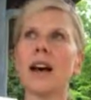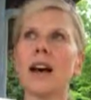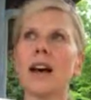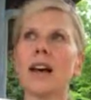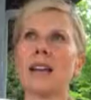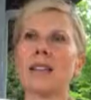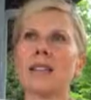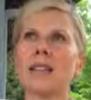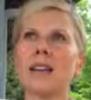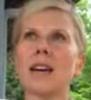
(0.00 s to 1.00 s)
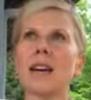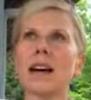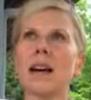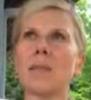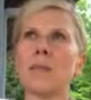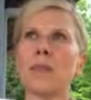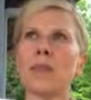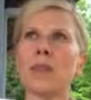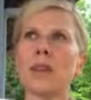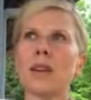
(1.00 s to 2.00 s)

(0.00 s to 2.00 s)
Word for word: Uh, it's um,